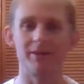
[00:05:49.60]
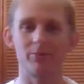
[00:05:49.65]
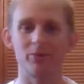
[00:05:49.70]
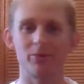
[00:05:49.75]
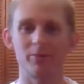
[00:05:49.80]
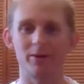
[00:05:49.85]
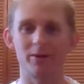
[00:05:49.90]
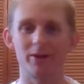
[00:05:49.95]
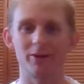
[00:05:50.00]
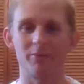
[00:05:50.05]
up with
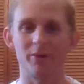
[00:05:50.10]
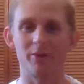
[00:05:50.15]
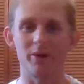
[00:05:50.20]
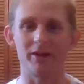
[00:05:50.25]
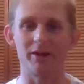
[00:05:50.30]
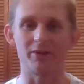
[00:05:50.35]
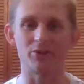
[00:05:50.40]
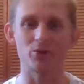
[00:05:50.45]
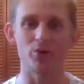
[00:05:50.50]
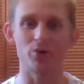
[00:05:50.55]
my good
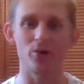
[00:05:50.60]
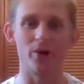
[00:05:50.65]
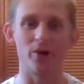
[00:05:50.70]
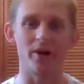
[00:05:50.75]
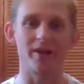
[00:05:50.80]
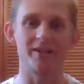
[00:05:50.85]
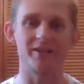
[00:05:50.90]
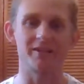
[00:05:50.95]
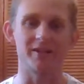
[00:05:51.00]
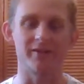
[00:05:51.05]
buddy
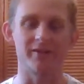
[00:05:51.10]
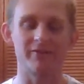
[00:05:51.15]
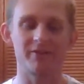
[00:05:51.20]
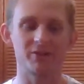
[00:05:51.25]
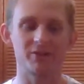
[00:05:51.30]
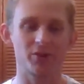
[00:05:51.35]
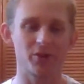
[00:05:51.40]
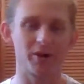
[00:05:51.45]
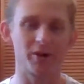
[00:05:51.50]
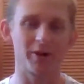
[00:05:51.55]
Troy. He's a
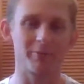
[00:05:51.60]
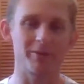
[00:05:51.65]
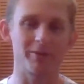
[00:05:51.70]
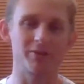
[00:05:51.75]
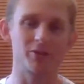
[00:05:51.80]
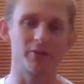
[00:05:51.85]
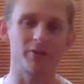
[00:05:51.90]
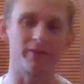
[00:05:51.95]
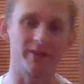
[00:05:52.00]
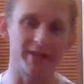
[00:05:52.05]
physical
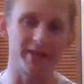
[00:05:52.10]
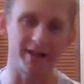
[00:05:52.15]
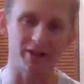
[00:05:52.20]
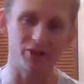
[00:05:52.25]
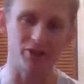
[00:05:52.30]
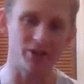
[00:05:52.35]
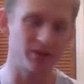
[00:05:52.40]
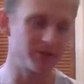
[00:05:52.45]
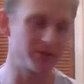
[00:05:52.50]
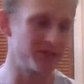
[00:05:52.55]
therapist over at Danny
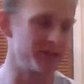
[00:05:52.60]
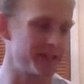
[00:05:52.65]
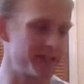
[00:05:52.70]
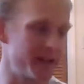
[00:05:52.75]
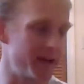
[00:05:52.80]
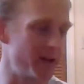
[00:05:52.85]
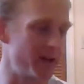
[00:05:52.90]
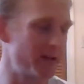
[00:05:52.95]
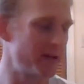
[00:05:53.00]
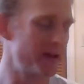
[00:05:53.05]
Jones in
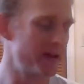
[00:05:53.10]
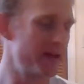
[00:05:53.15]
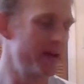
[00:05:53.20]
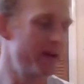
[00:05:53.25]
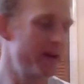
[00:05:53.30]
town.